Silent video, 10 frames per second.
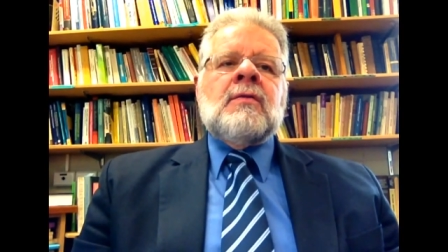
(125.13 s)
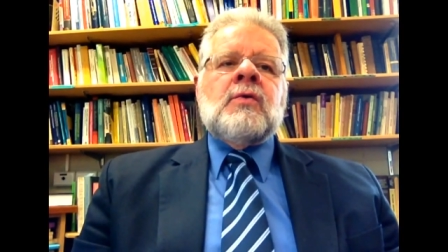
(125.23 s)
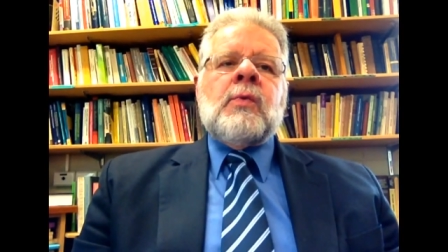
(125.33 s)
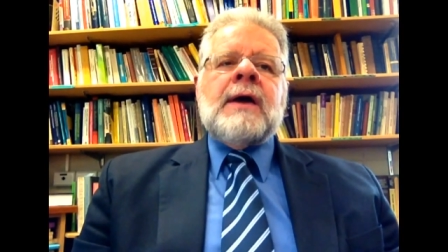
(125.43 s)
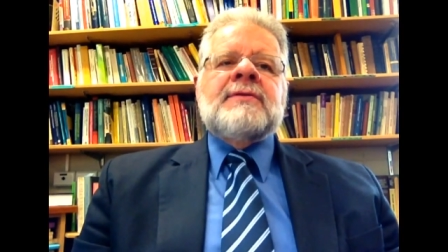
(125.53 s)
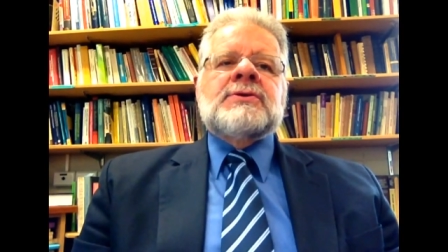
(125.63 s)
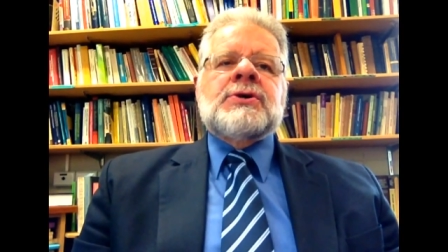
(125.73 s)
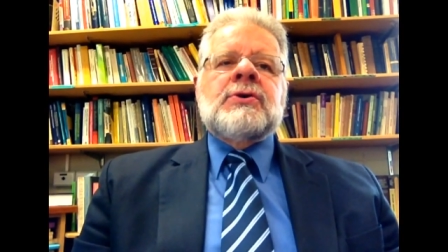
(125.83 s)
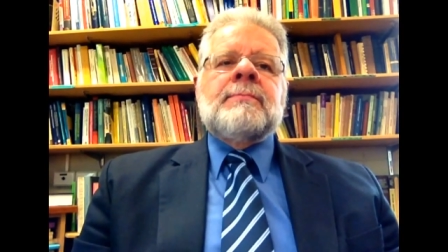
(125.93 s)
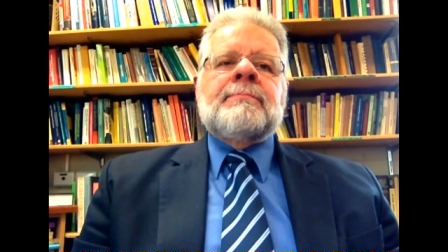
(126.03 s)
The way the
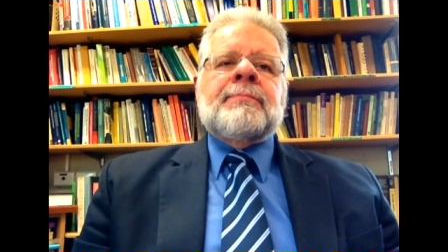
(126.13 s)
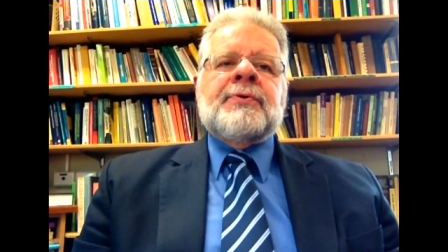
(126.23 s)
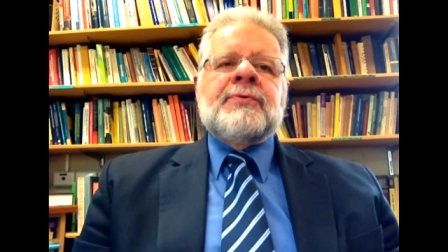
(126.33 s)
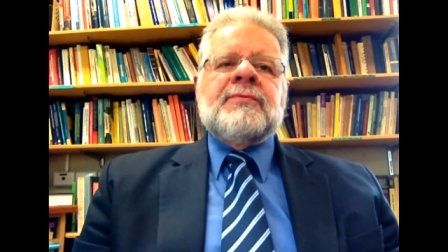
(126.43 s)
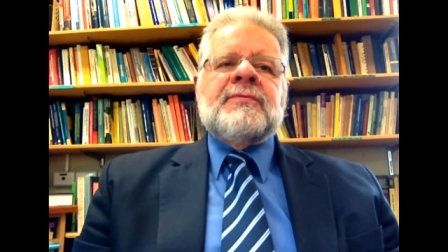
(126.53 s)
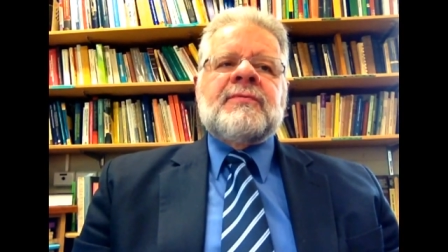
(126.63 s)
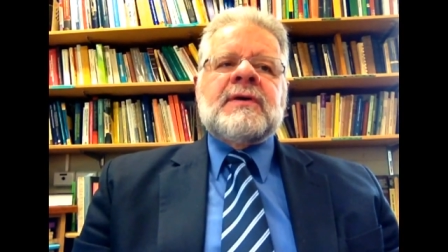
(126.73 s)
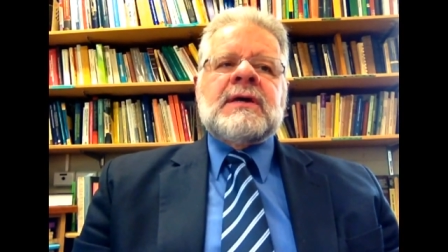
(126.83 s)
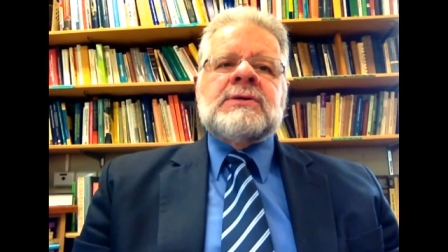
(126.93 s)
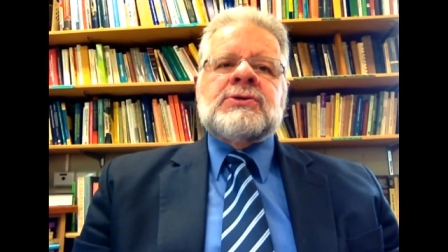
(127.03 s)
term proof
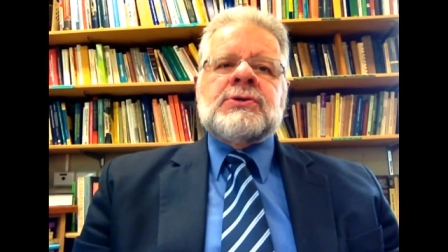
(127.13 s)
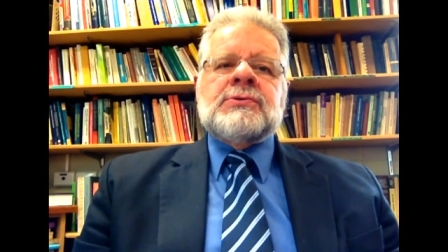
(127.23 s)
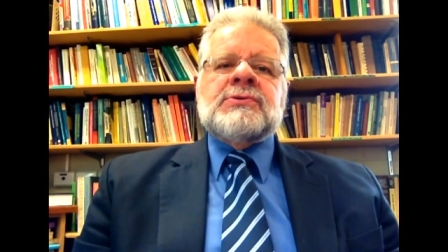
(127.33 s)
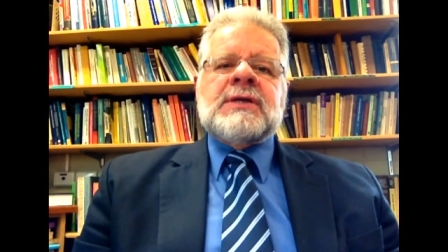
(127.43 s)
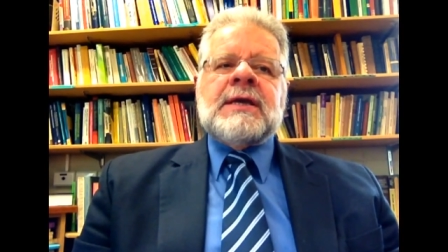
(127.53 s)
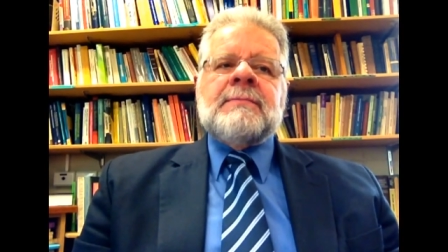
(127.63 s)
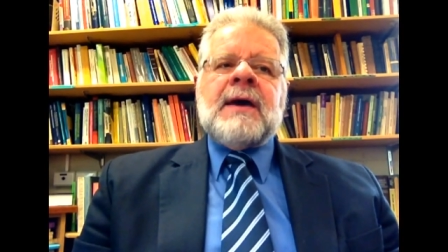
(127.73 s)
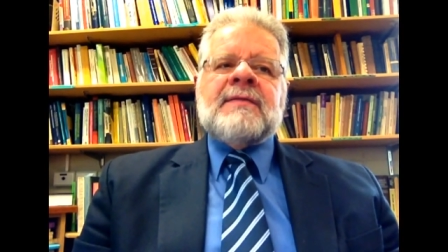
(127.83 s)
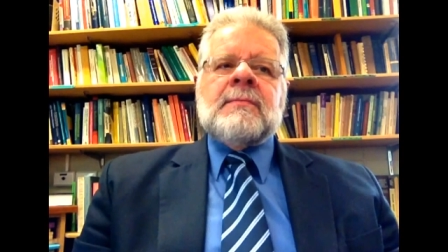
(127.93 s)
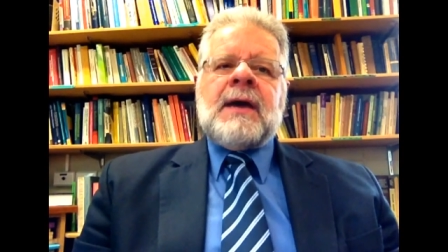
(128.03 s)
is used in
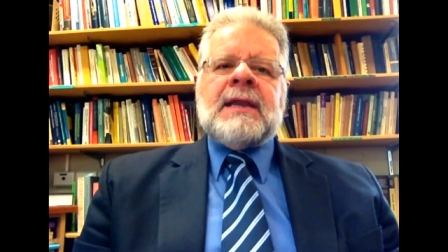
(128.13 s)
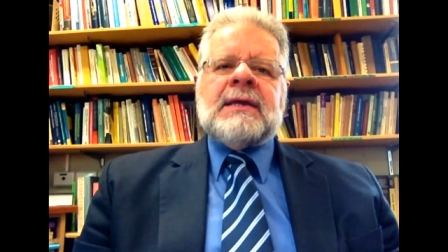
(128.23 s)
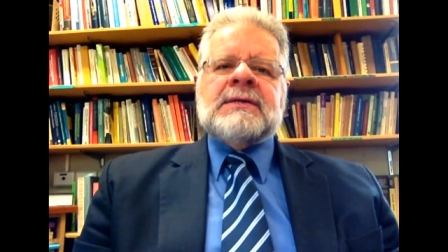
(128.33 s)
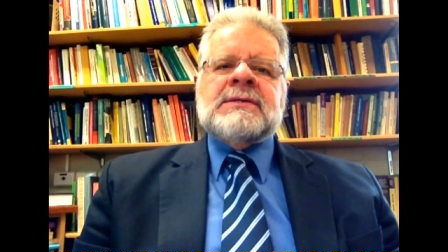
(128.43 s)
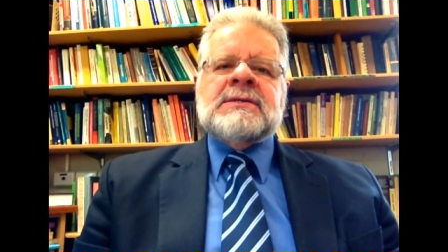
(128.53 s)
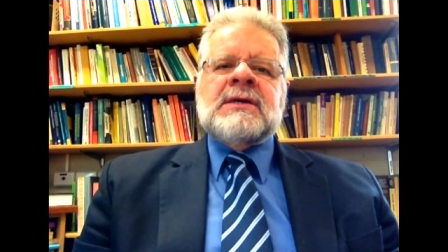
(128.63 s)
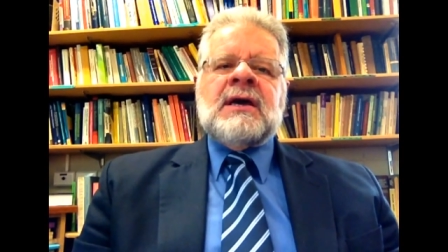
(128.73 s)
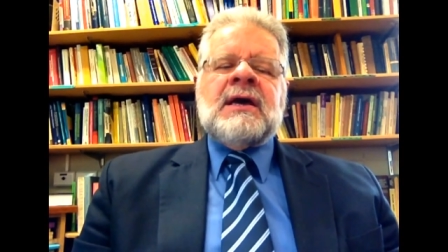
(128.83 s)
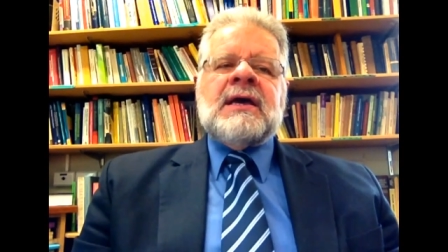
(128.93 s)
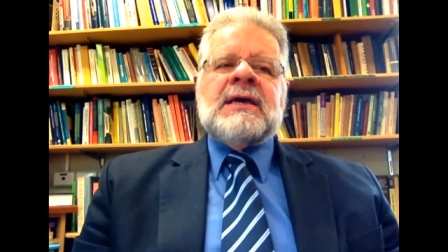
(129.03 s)
mathematics
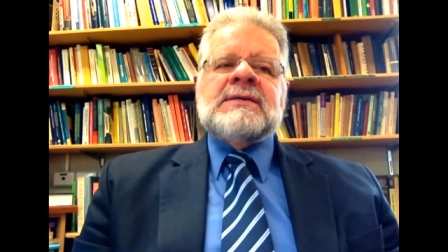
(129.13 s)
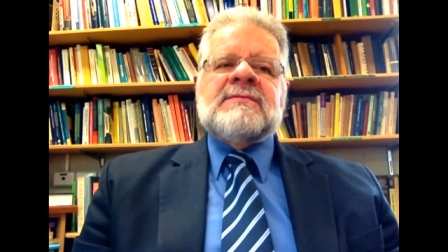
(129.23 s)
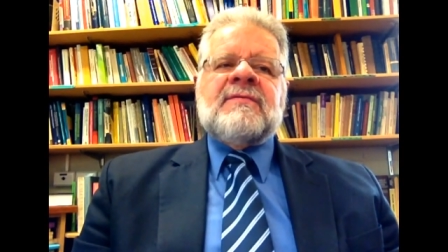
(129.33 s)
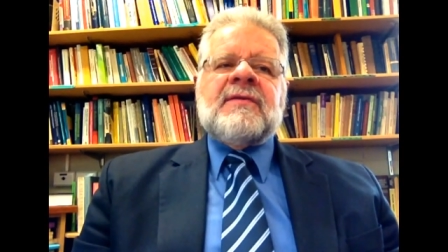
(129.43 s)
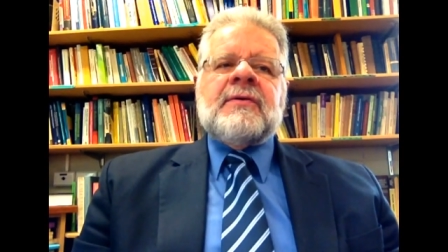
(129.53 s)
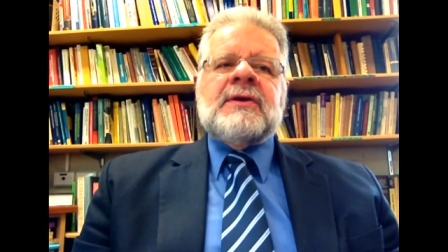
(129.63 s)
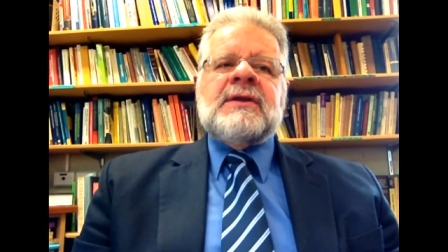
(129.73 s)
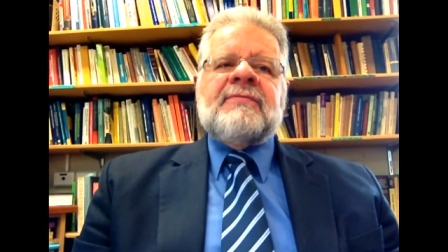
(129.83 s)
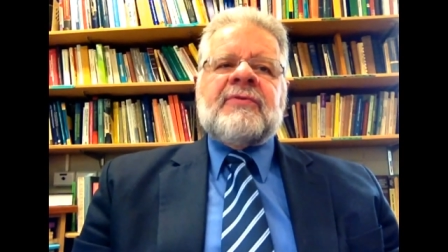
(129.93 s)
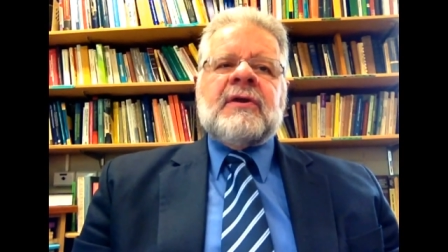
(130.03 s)
is very
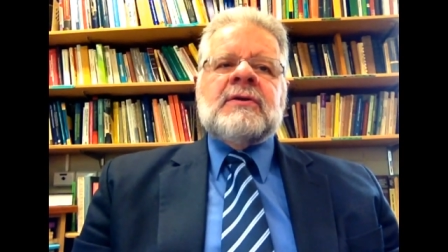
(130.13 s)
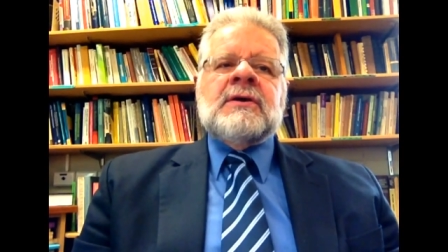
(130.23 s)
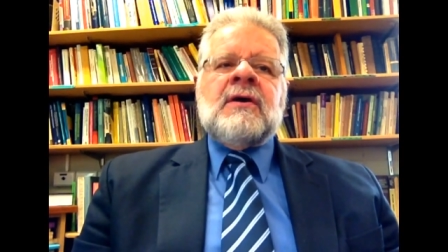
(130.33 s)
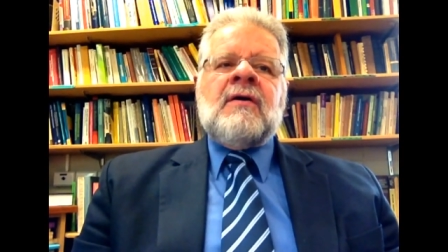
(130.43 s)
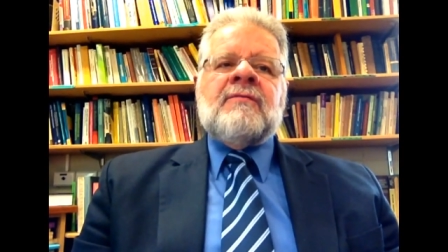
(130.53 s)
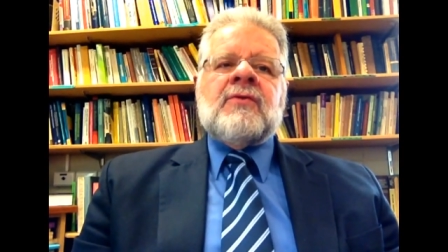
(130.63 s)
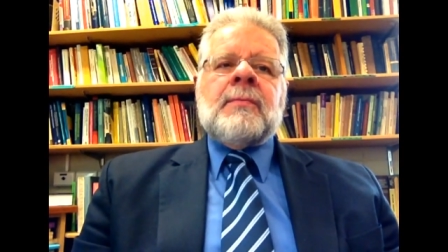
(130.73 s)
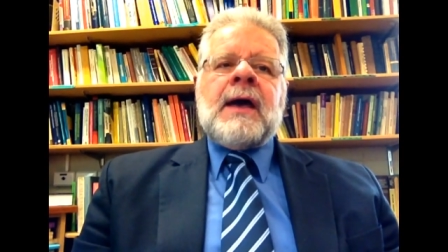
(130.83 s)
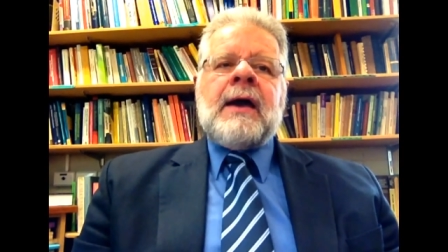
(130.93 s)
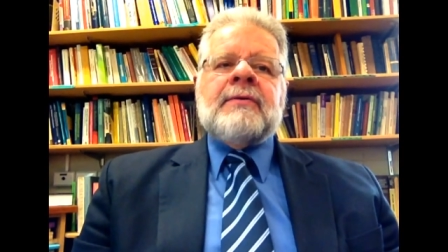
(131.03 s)
different
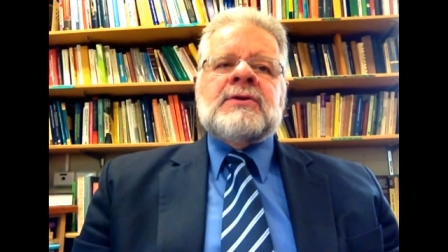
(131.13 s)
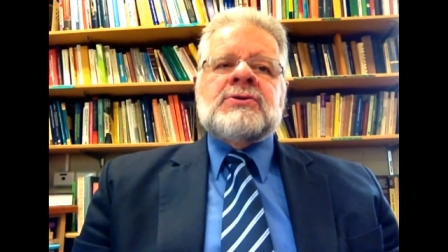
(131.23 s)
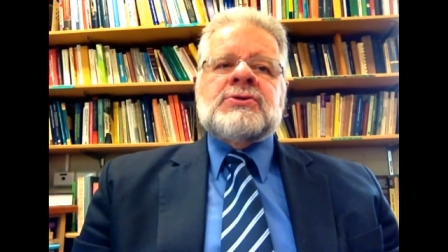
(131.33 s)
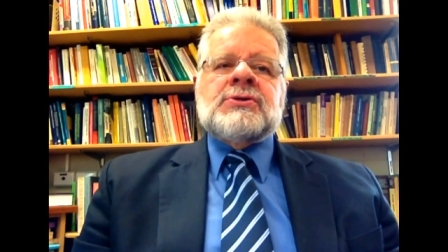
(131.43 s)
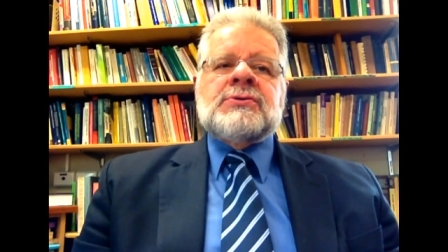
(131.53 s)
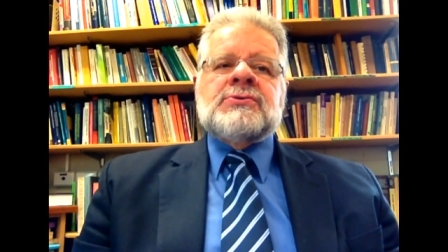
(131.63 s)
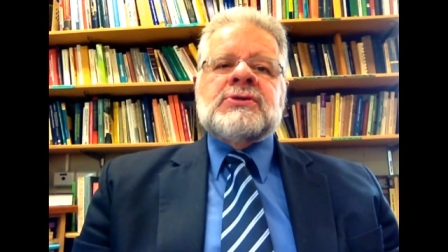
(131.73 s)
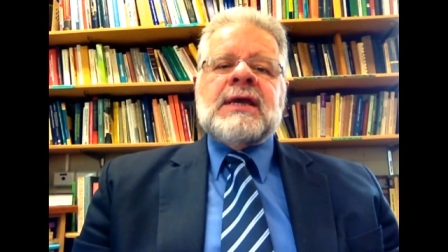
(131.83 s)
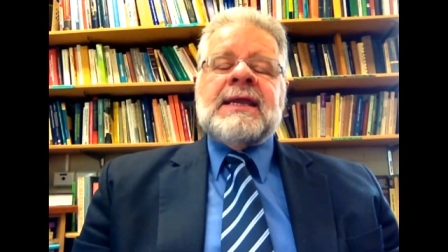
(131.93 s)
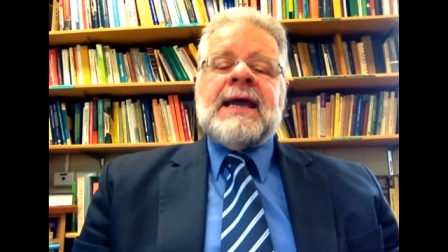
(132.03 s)
from how it is
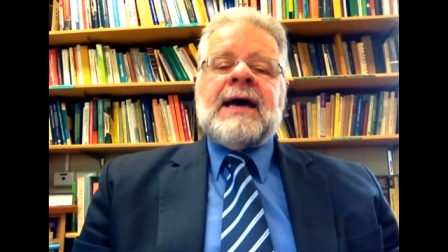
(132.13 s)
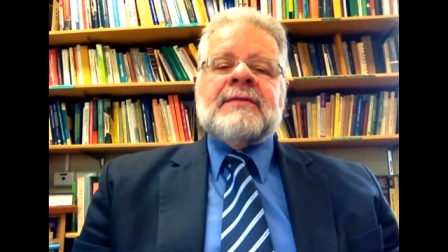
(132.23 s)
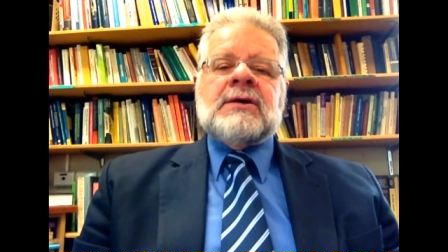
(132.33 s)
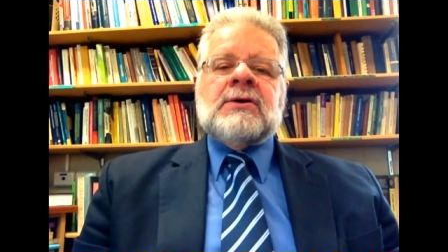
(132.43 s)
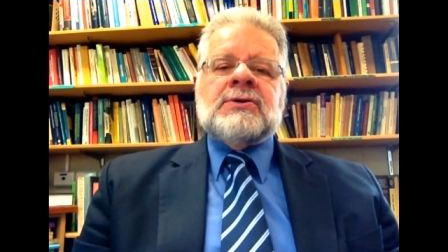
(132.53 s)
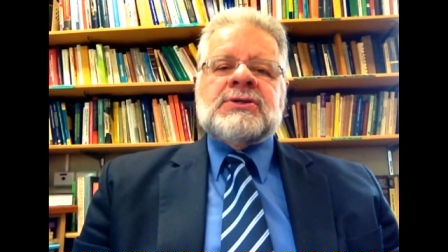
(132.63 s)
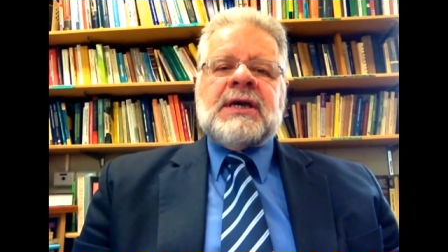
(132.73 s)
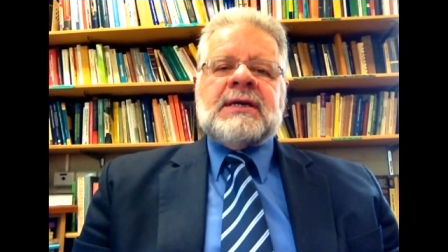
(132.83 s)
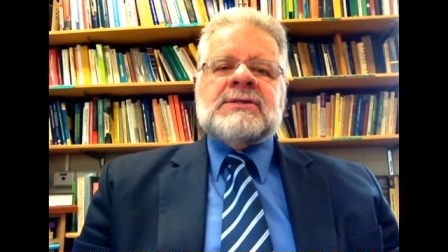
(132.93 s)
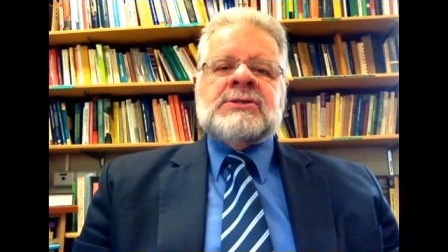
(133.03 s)
used in other
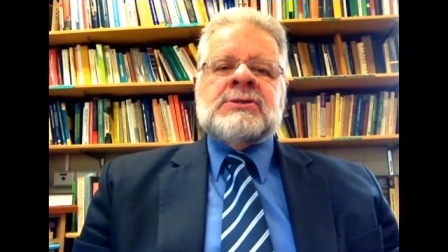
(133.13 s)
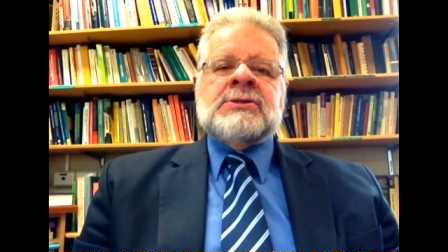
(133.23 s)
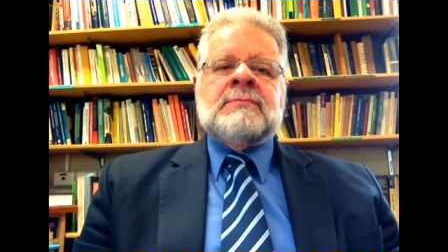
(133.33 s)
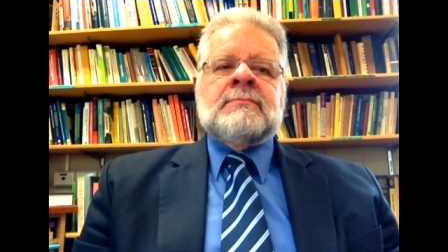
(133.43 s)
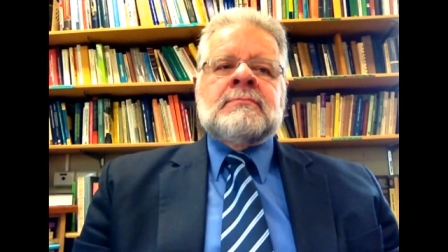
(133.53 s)
contexts.